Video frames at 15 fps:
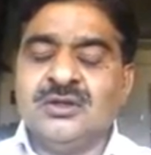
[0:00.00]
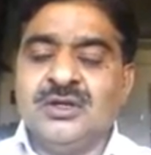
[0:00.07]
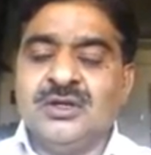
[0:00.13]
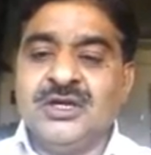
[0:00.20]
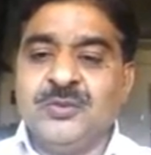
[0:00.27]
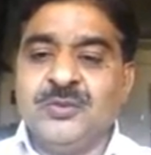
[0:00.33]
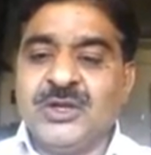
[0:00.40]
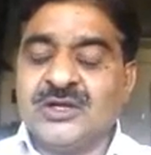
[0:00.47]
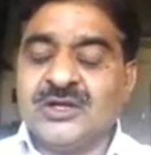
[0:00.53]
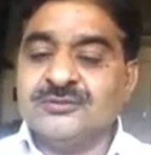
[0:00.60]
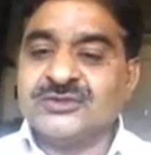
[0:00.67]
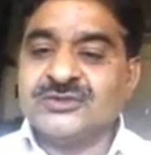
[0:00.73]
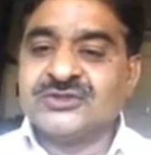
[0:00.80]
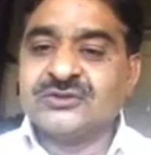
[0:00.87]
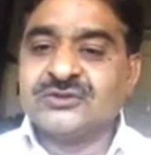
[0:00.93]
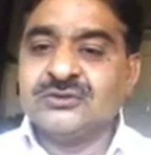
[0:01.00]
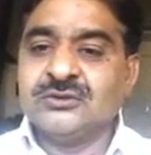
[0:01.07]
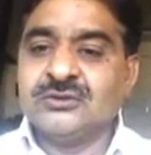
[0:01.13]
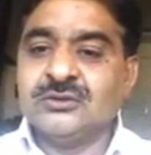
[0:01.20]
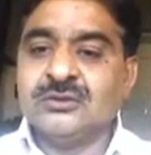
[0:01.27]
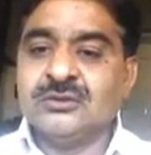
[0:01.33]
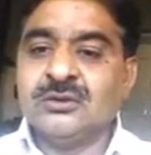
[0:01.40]
it becomes
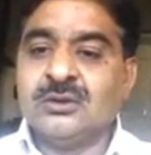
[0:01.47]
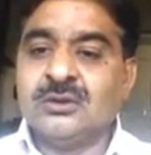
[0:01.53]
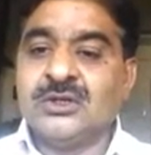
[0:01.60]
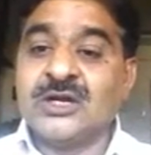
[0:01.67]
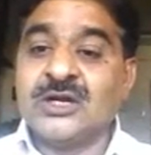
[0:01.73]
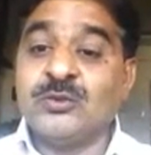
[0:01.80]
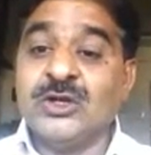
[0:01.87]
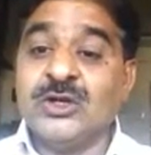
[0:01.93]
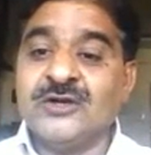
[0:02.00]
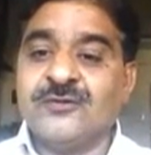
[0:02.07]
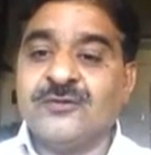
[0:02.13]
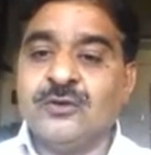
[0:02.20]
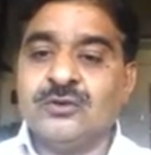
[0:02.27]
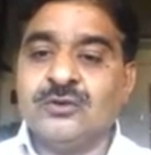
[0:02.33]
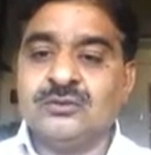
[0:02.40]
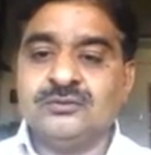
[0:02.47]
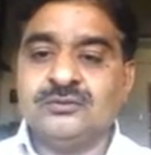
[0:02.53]
turbulent flow.